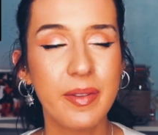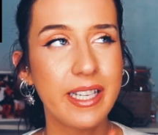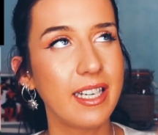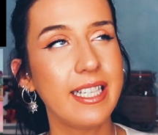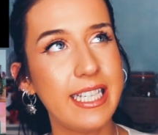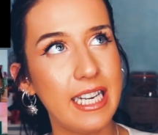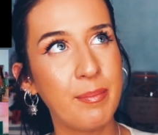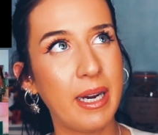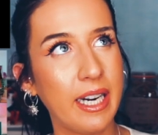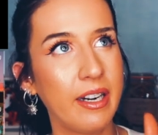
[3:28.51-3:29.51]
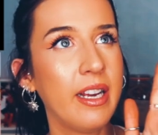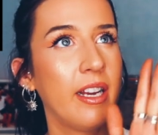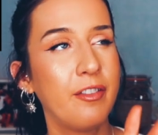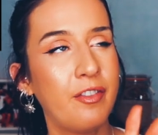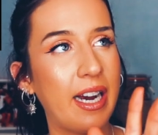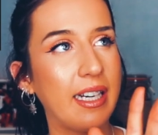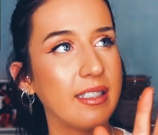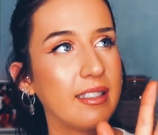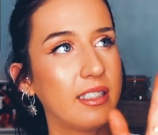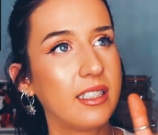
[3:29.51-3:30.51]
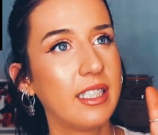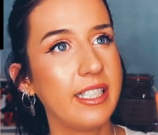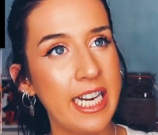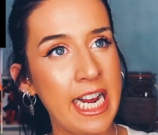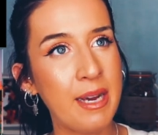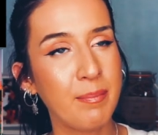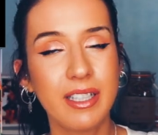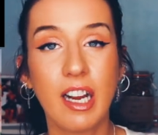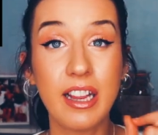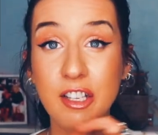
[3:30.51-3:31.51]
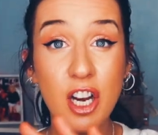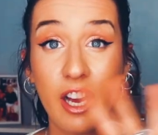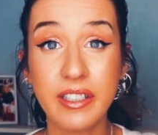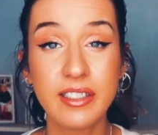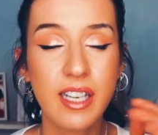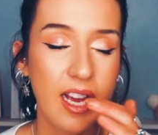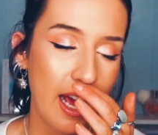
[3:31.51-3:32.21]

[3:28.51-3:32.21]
There's like Dear Man, FAST, TIP, like there's loads.